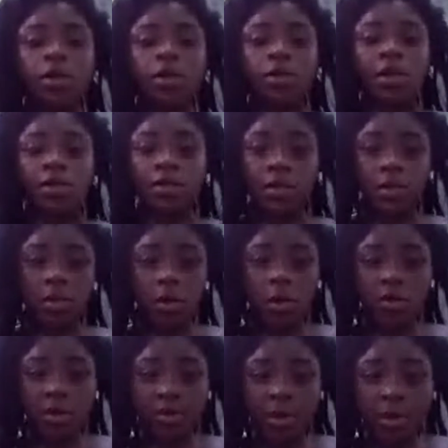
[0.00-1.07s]
yes, these
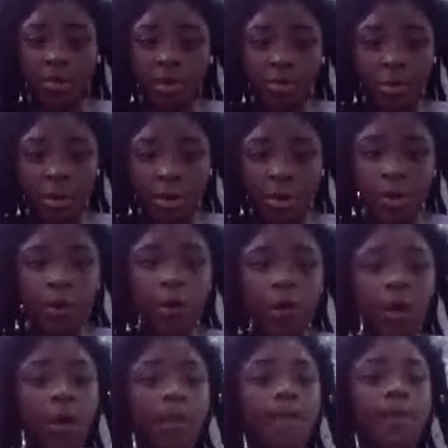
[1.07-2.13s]
herbs may be bitter,
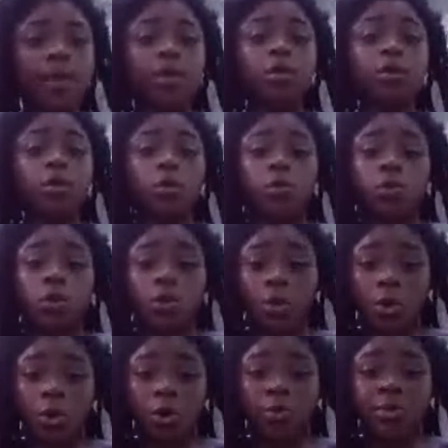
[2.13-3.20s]
but those are the
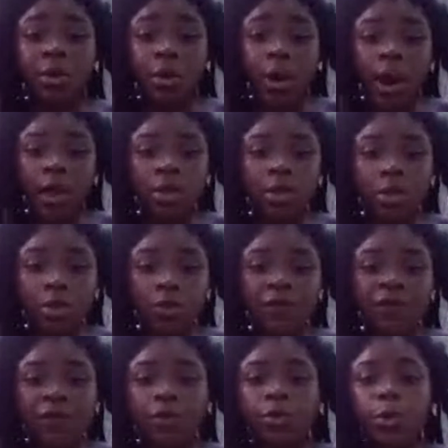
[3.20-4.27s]
herbs that are actually good
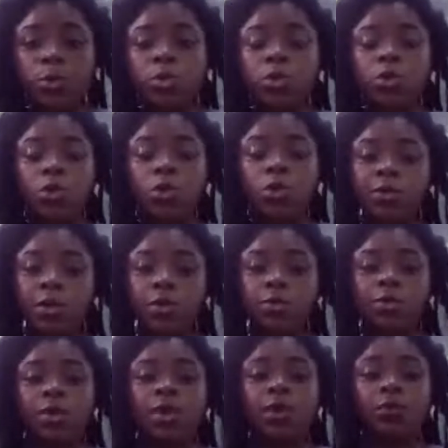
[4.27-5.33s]
for you. Those are the herbs that are
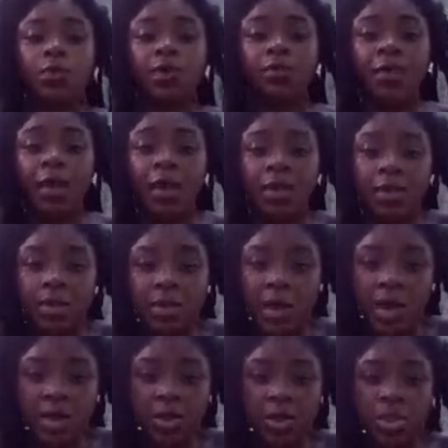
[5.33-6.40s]
going to get rid of the excess
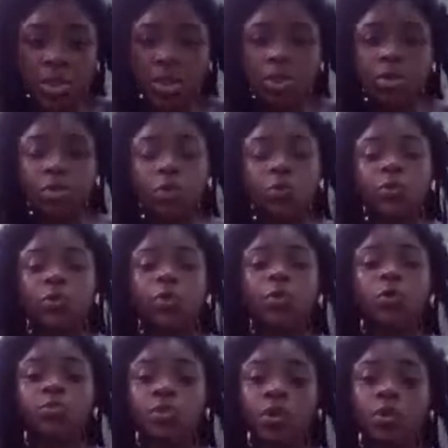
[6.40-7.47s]
estrogen. Those are the
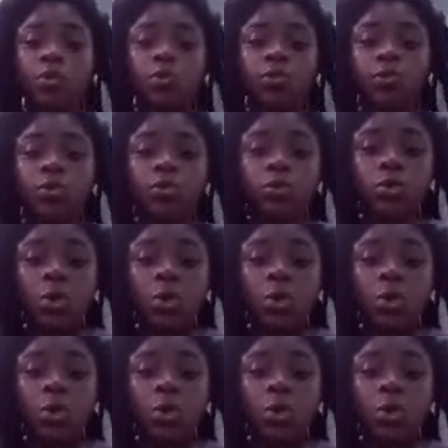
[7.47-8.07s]
herbs that are going to